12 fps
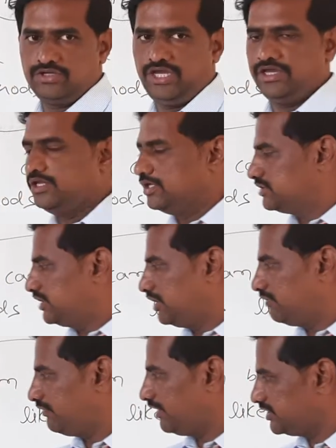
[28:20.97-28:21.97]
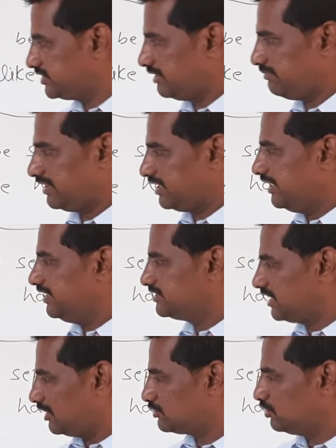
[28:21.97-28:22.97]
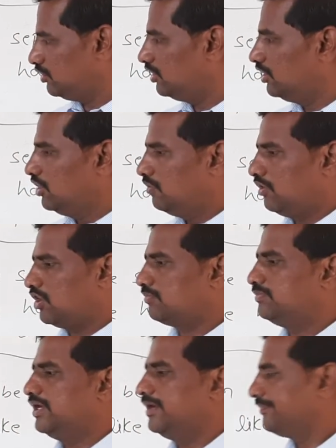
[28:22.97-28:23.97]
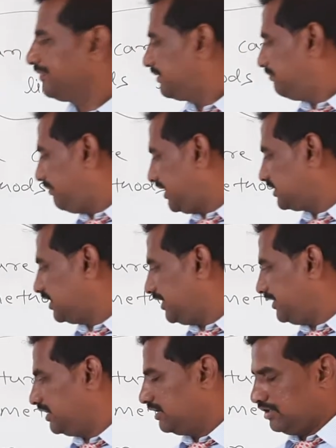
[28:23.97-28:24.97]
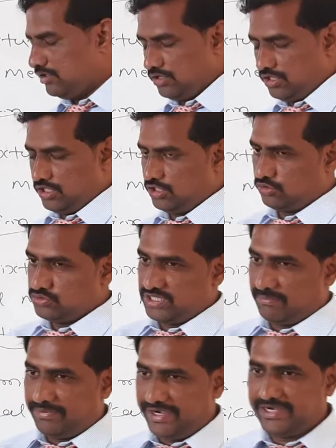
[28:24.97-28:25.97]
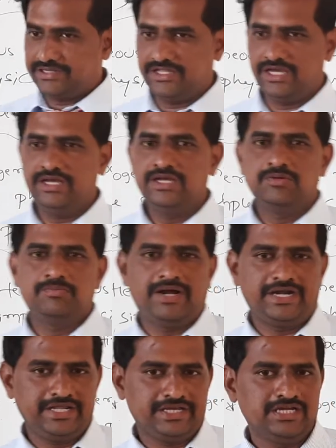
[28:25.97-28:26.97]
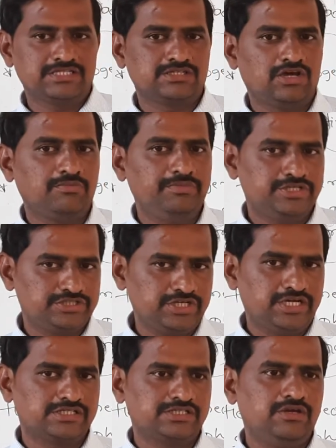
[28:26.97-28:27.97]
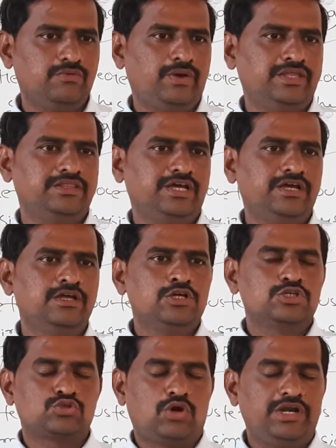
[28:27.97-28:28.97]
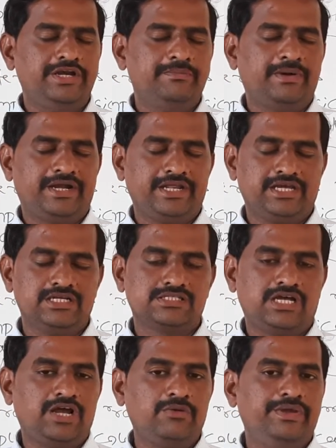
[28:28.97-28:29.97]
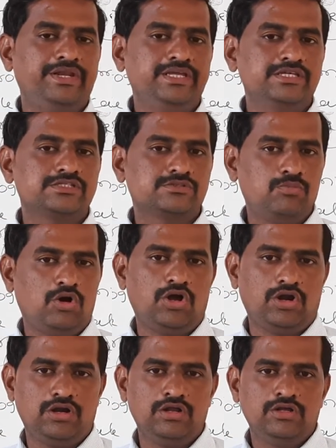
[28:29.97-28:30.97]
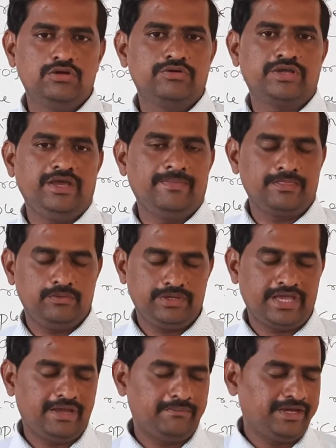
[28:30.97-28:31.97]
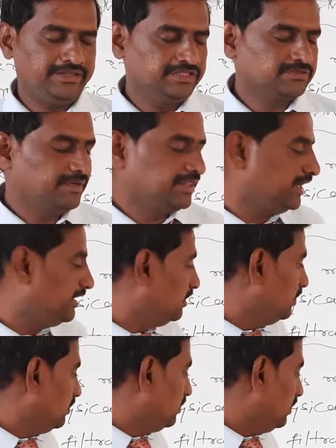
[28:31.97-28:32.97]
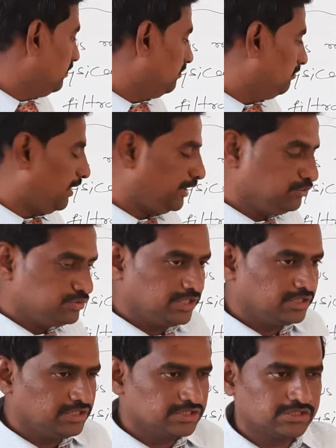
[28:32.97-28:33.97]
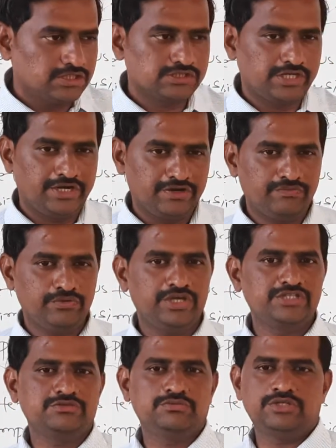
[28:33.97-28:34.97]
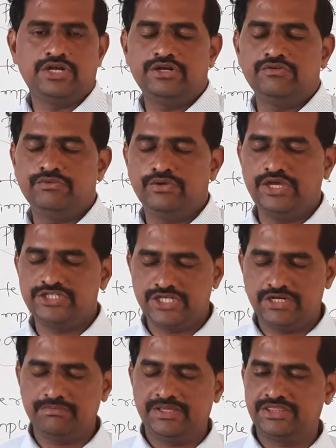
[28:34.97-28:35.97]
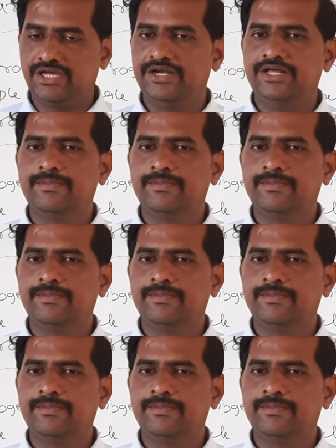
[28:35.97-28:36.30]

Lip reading: Okay, centrifugation method is also one of the method to separate the particles or mixtures when the solid particles are very small. Okay, we can by this method, by using this centrifugation method,